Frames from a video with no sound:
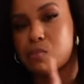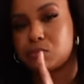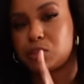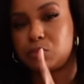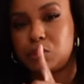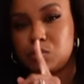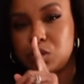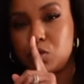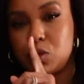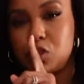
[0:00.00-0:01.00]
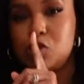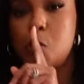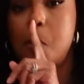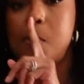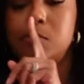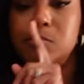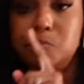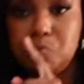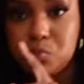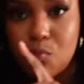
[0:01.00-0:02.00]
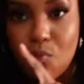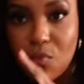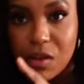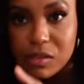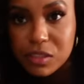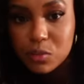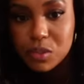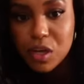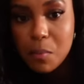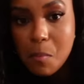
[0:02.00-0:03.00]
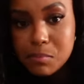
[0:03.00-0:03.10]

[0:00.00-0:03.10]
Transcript: I'm gonna be some seaweed too. Seaweed time.